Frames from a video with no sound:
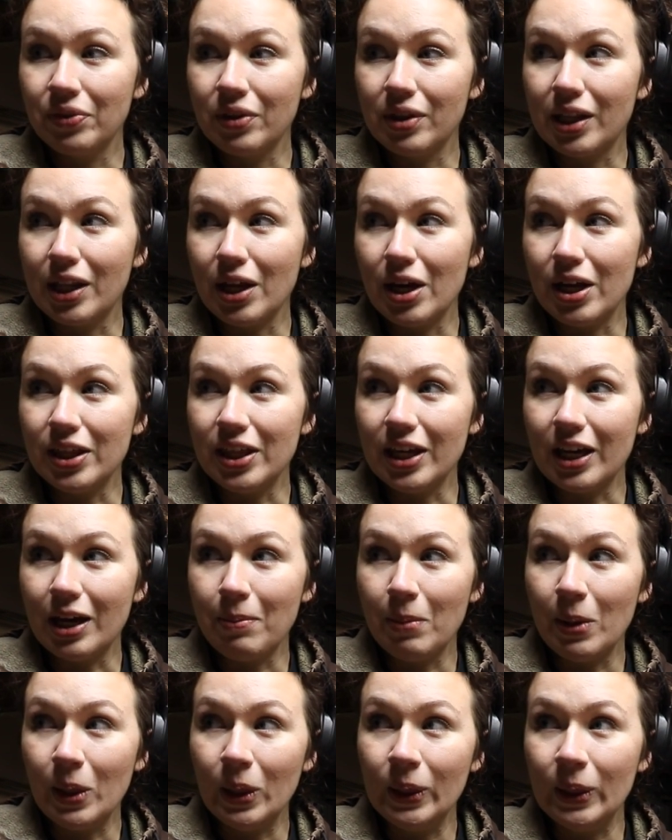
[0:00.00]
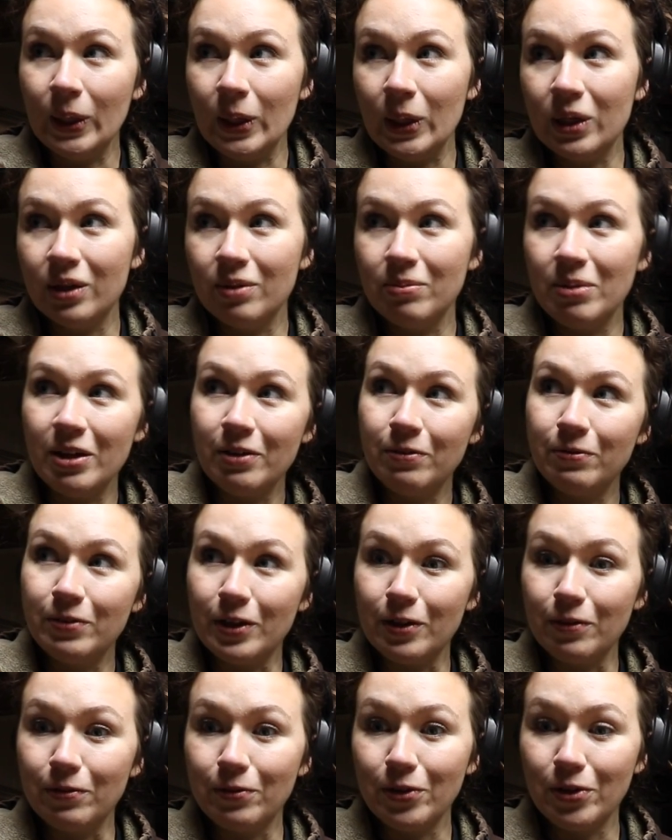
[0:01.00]
So I think I'm a little bit
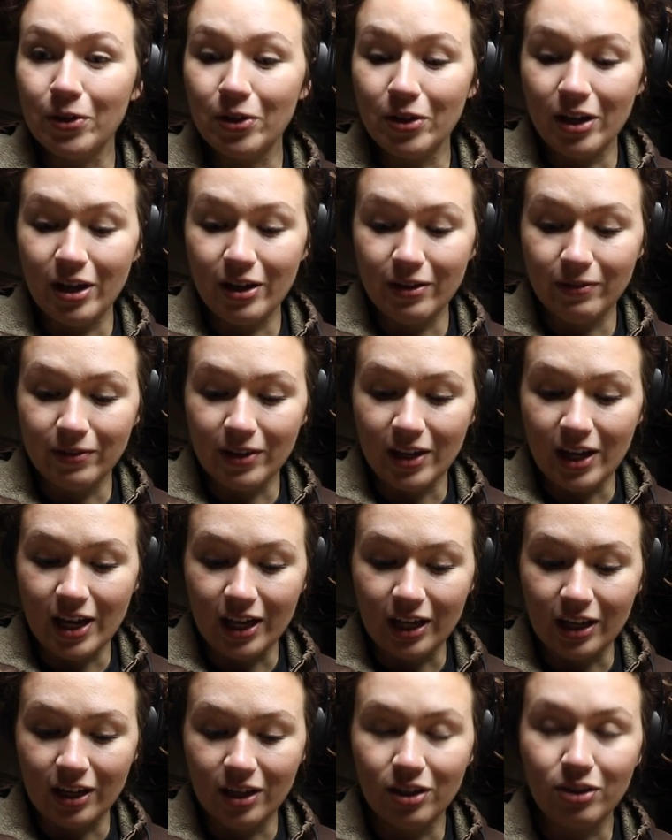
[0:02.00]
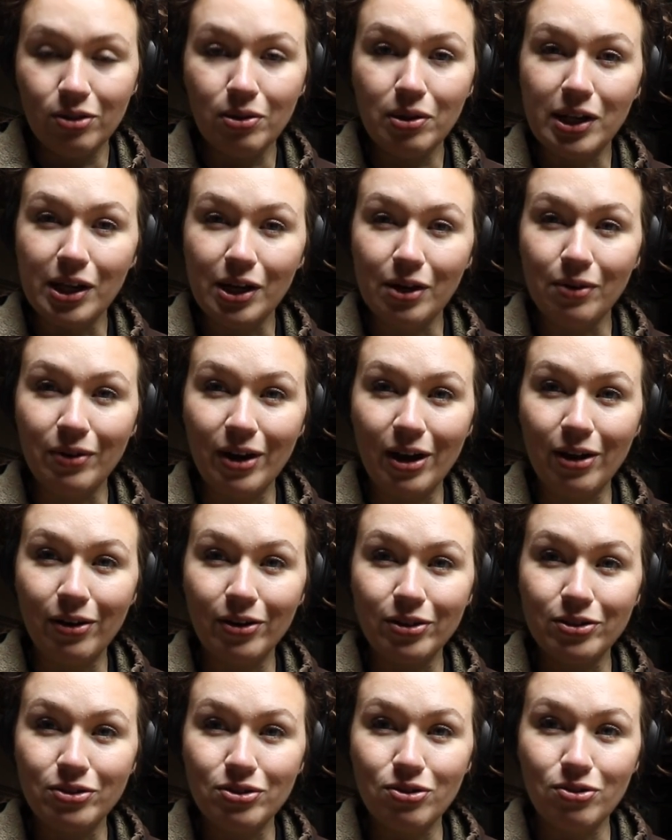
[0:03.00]
fearful of like using a
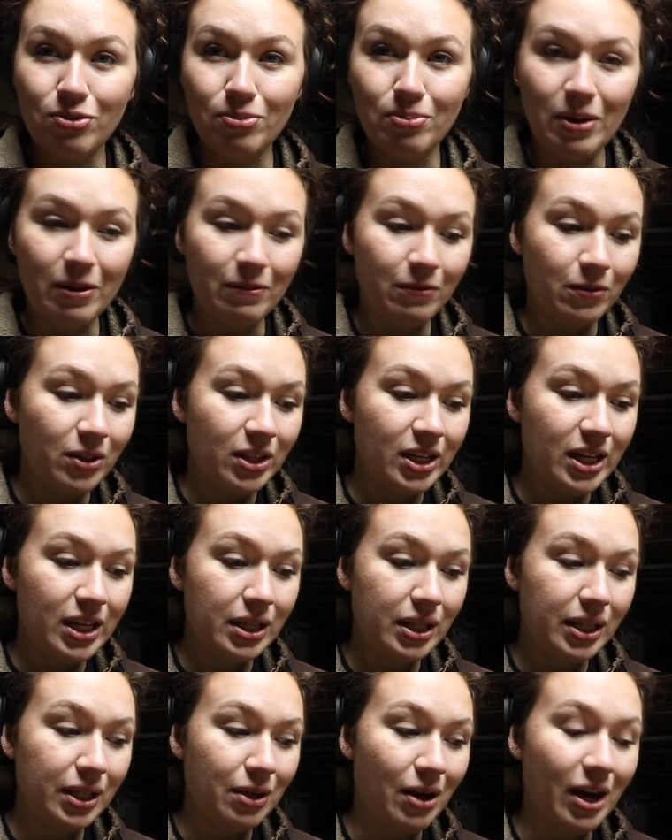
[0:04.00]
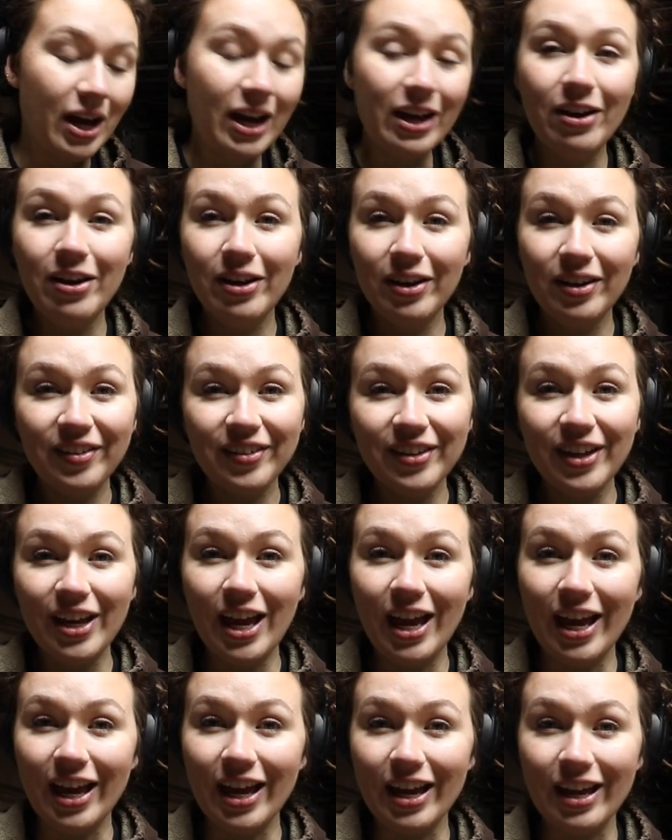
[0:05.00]
router to bevel these. So I honestly
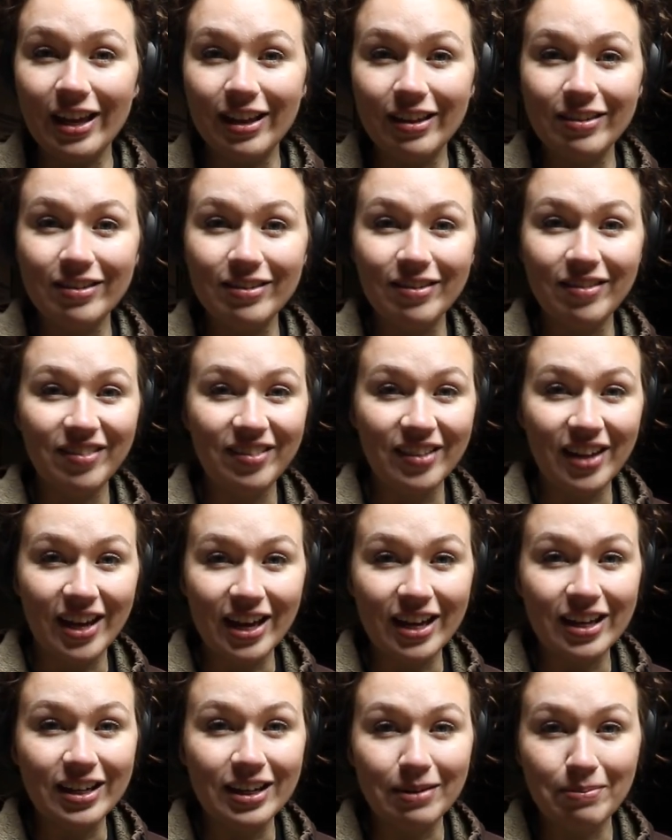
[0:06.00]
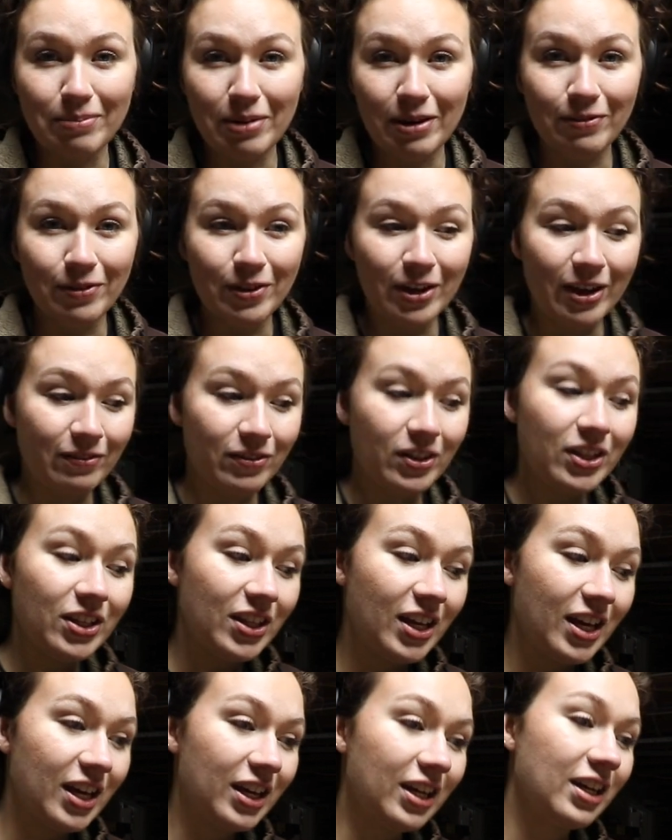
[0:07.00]
hand sand and bevel
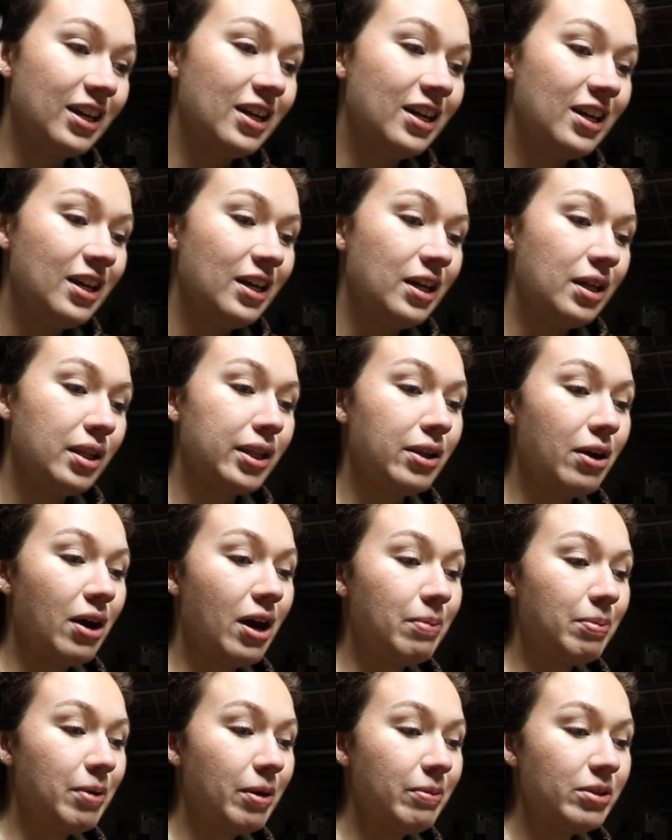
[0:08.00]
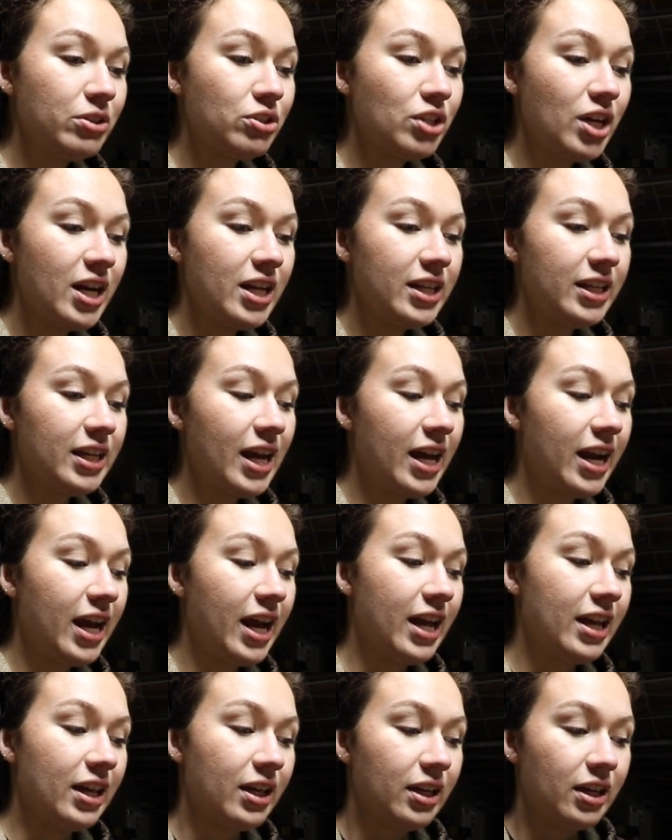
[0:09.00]
everything. So I'll probably try and get
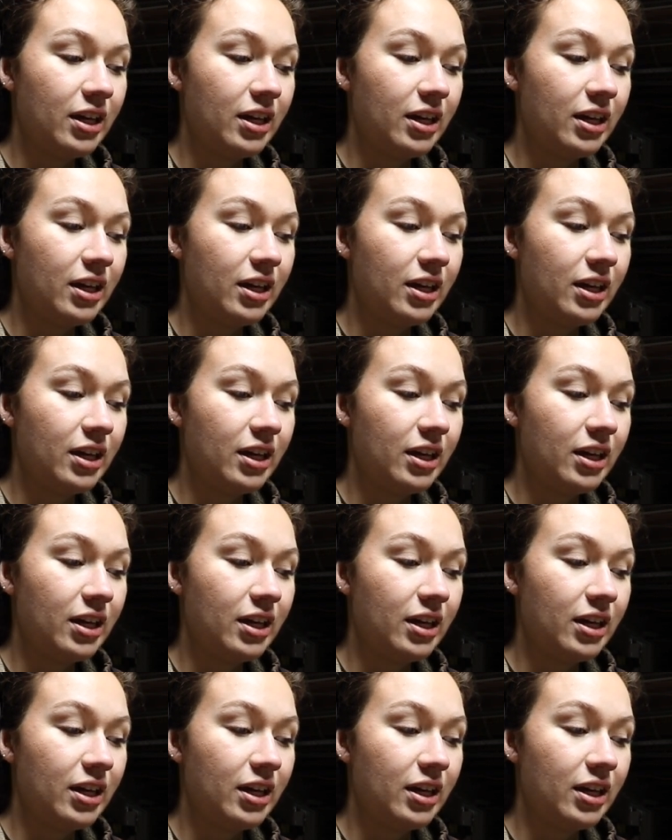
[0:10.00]
it